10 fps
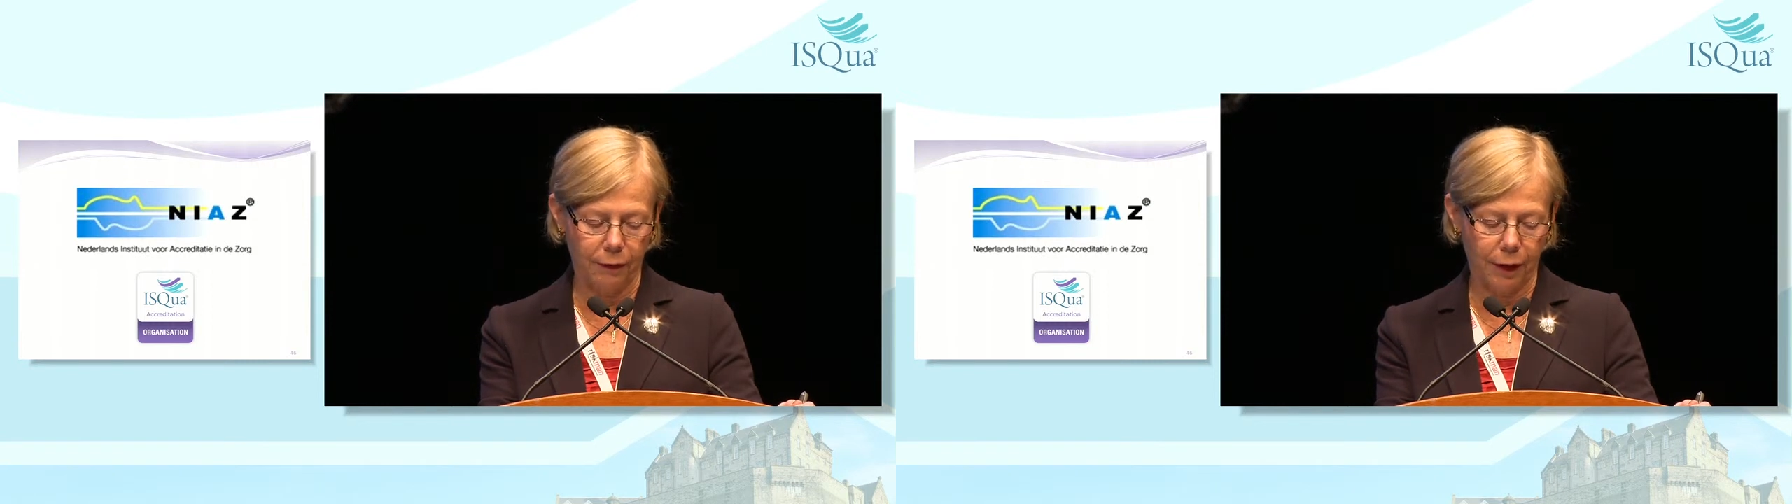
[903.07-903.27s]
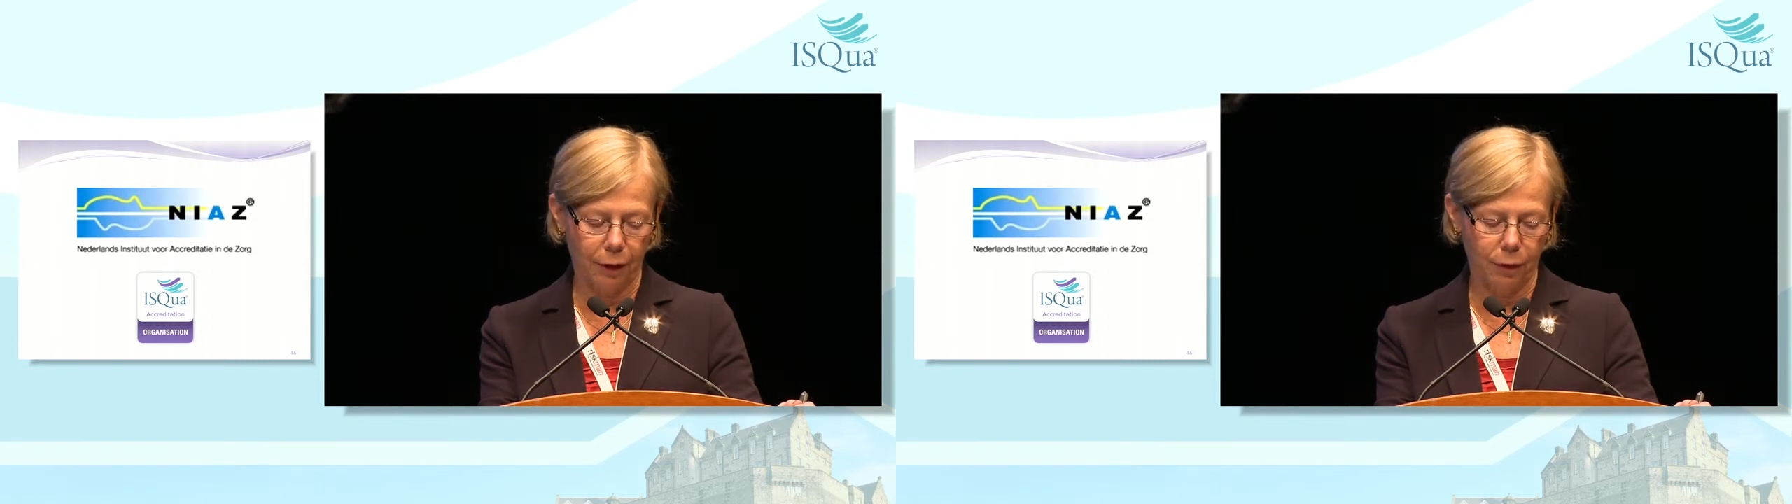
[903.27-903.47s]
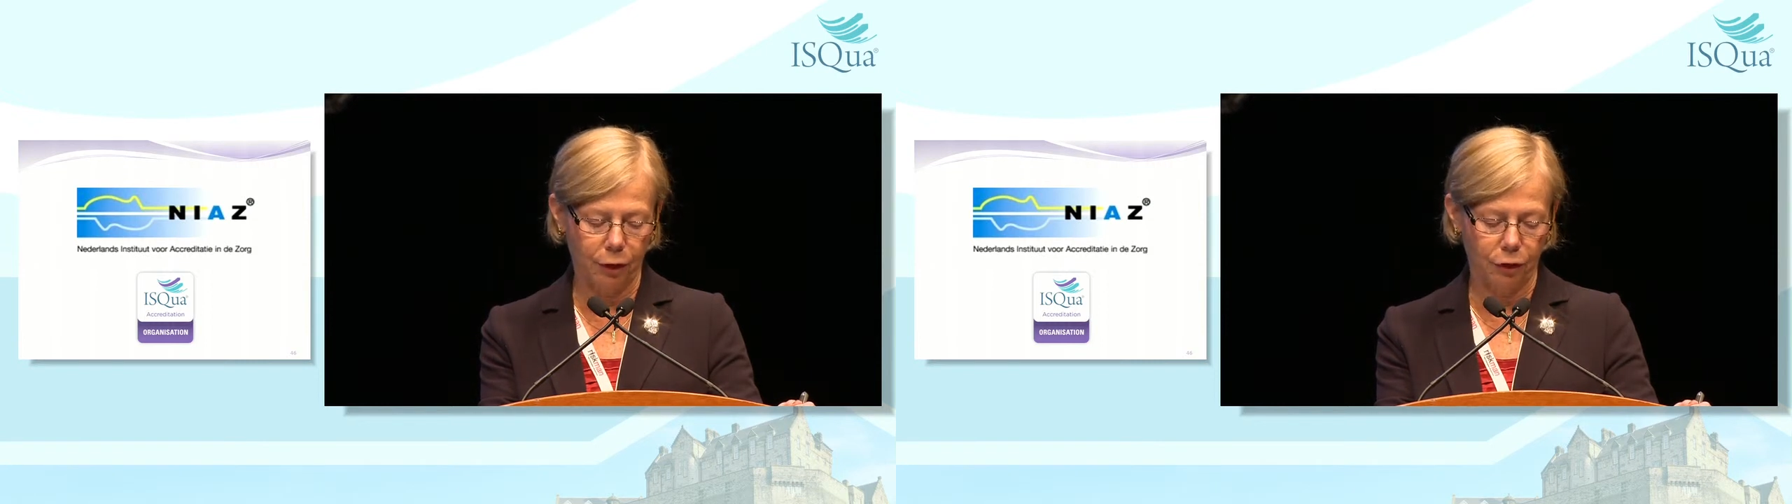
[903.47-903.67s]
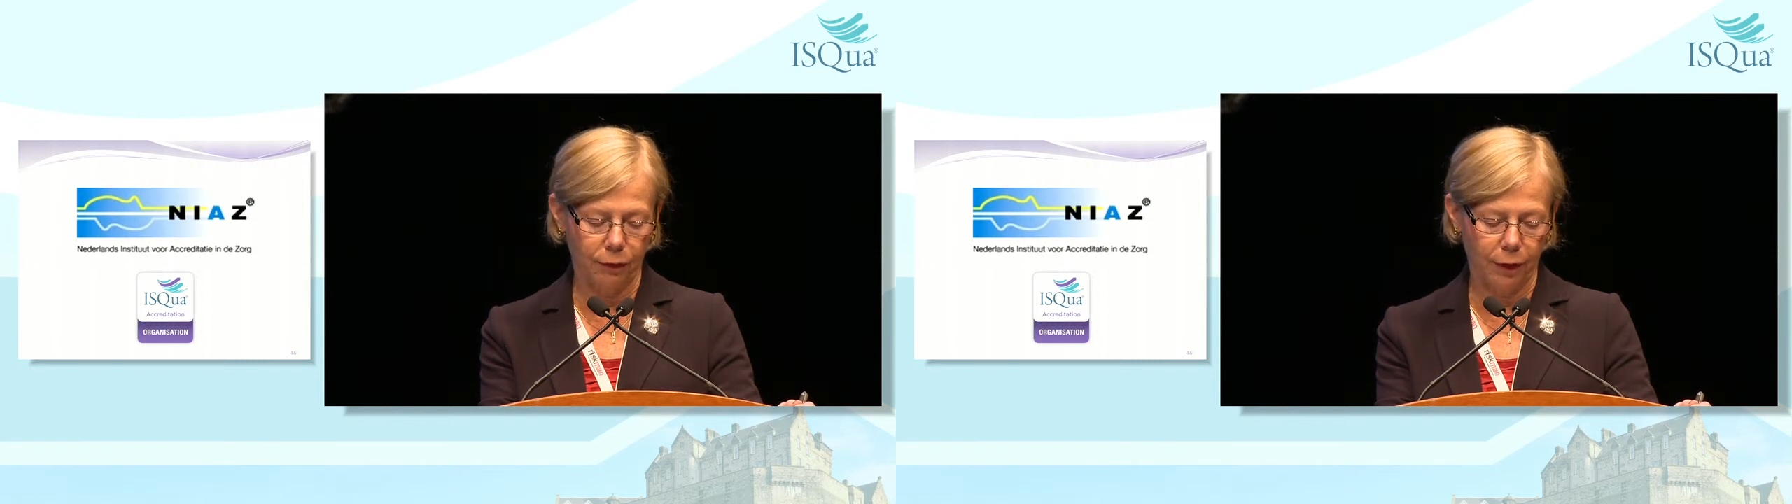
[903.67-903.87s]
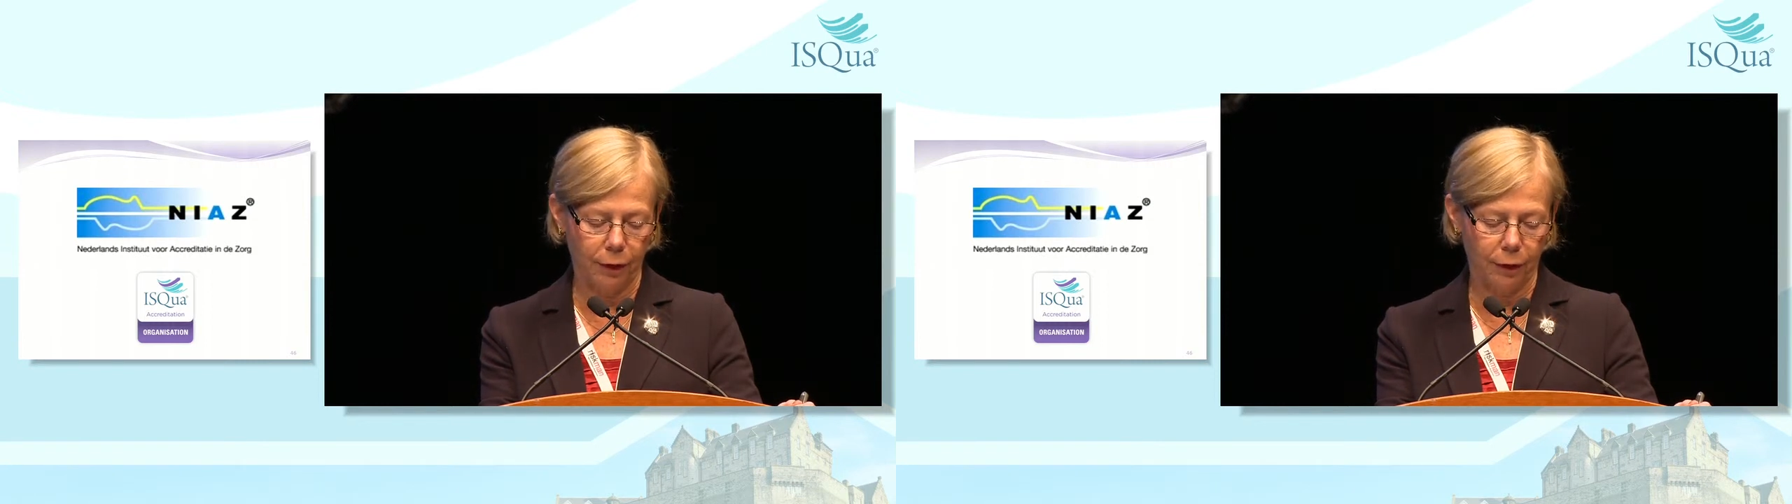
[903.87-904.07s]

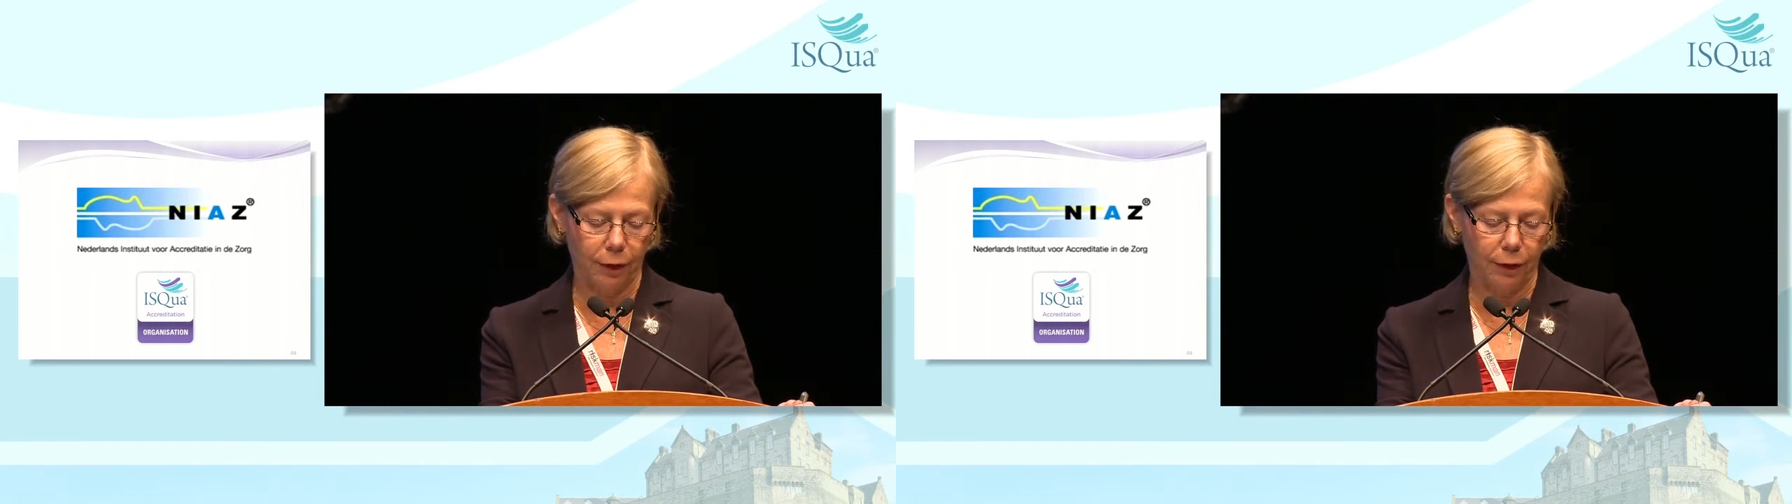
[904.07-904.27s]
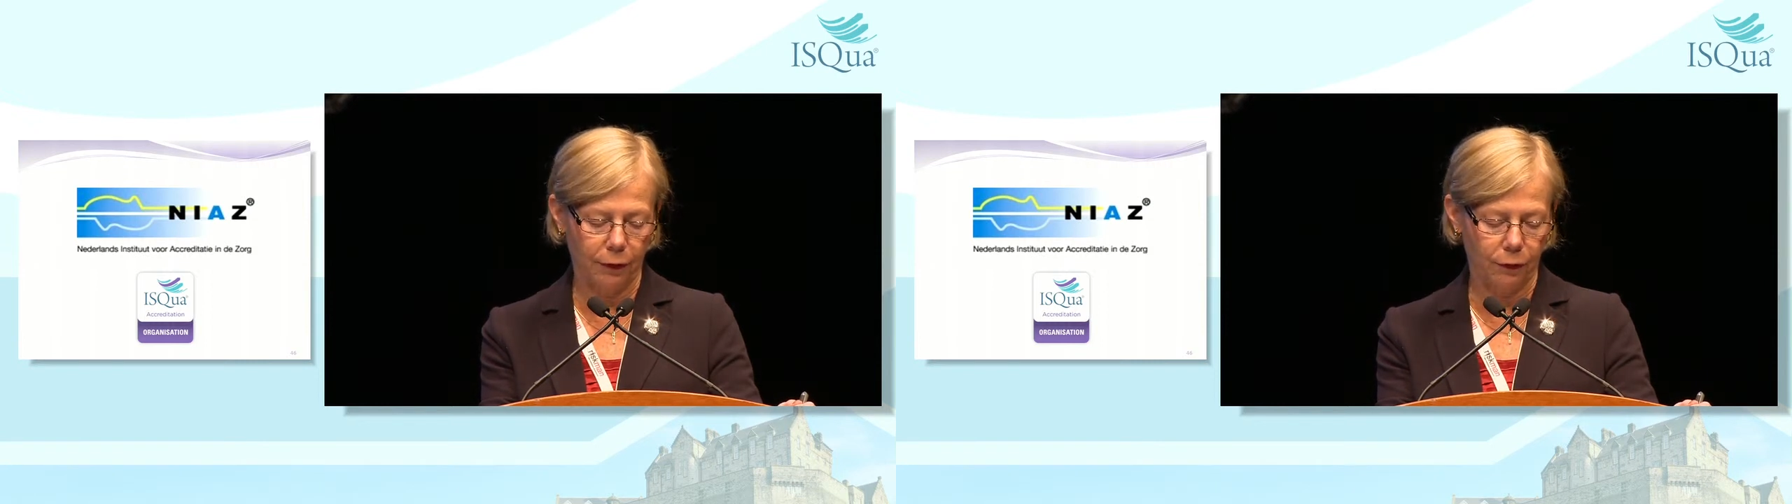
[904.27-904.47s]
evaluation of healthcare